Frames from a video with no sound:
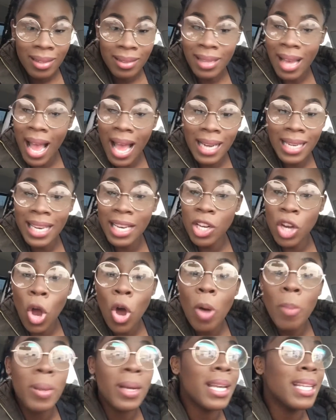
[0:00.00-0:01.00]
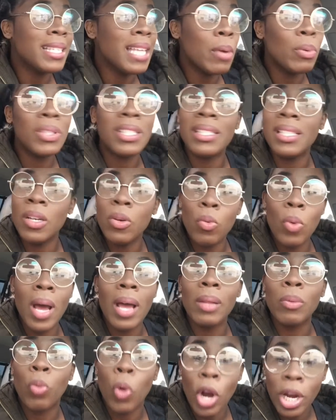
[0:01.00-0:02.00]
God didn't know them because they were still
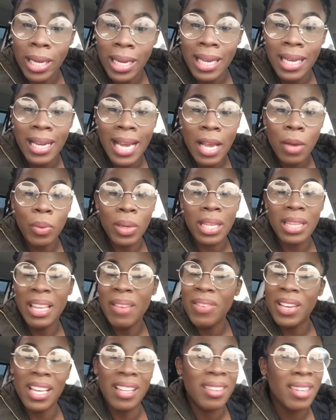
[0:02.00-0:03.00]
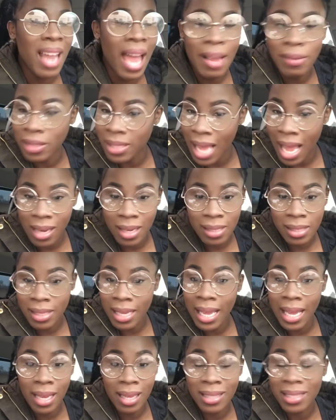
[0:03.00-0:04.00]
working iniquity, living a lifestyle of
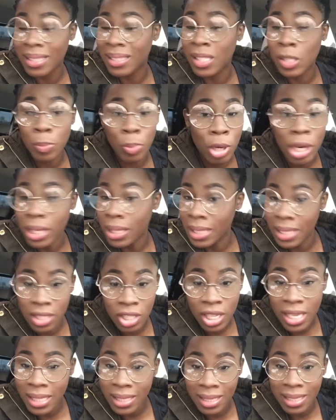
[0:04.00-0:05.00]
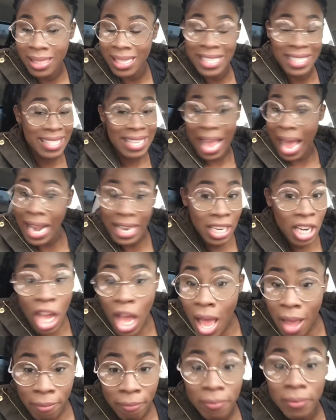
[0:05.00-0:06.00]
sin, because a sprinkle of Jesus is not
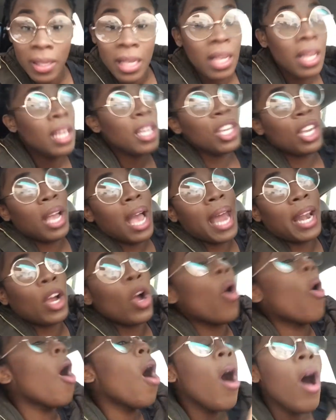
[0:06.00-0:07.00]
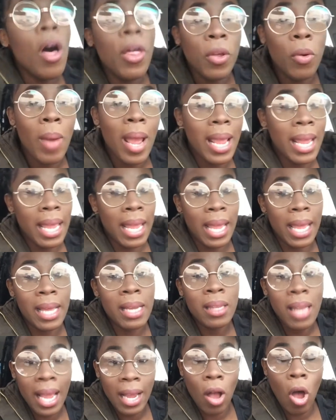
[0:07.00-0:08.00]
enough. You got to go all the way
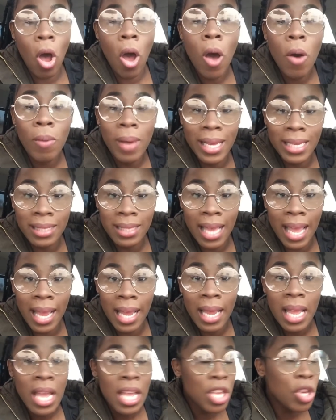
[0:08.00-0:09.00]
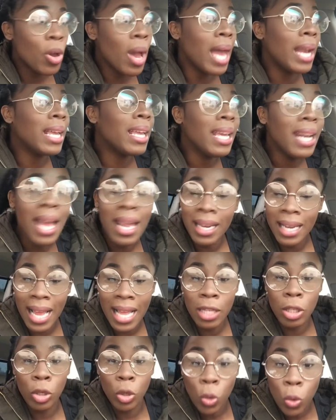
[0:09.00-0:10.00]
in. Like I always say, you got to get out of
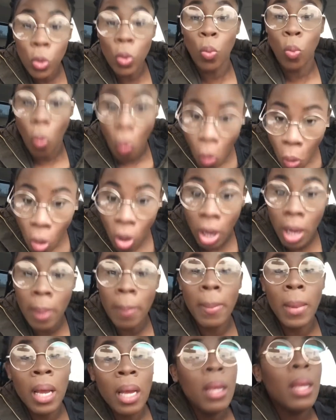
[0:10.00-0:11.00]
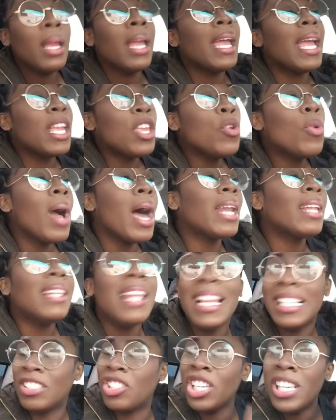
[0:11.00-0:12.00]
that lukewarm and you got to
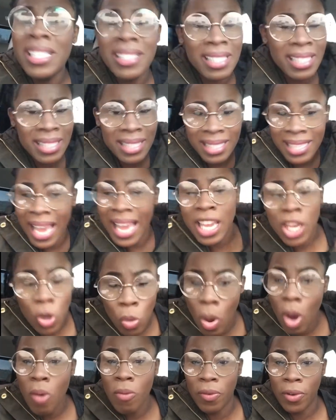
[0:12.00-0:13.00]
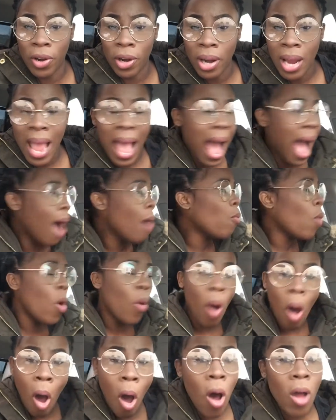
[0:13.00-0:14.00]
let Jesus take you over. I
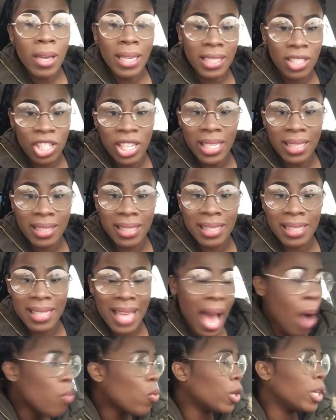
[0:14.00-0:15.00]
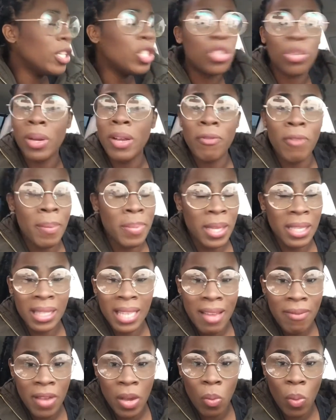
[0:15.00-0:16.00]
want all of Jesus. I want to drink from the
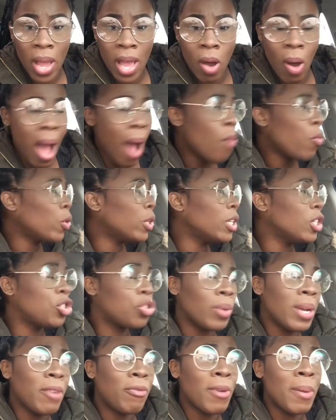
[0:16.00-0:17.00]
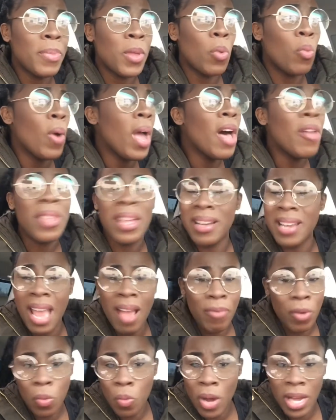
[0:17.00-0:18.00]
living well. I want to drink from the well that
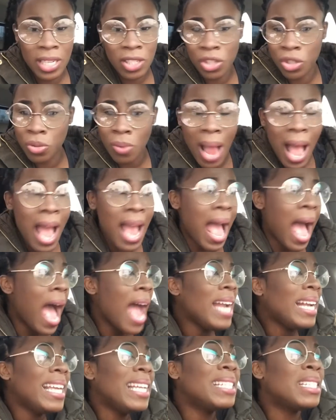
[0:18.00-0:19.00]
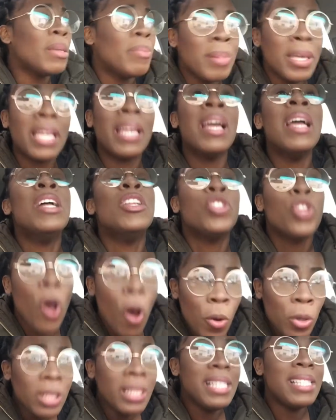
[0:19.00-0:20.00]
never runs dry. I need to be
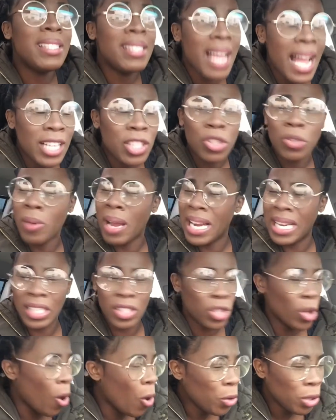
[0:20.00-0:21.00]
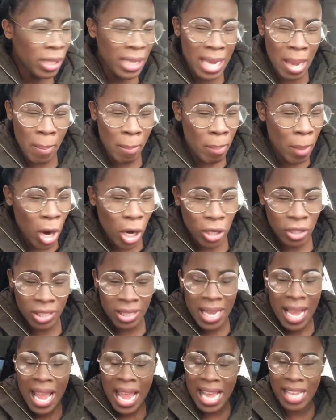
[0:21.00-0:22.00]
totally saturated, totally
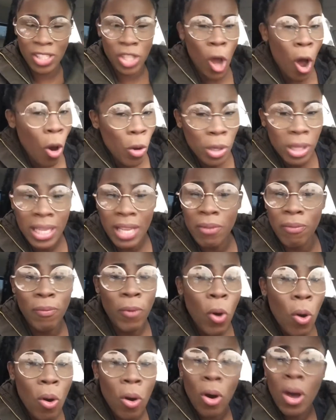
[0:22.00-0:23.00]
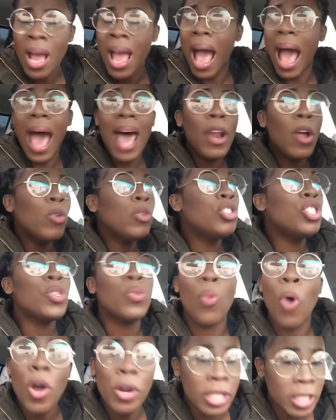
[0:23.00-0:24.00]
immersed, and totally full. I don't
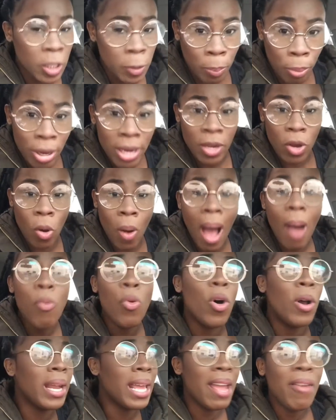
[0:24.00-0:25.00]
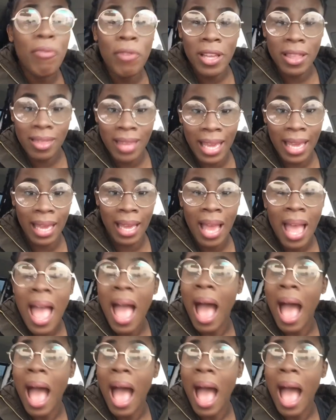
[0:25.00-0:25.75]
just want a sprinkle. I want everything.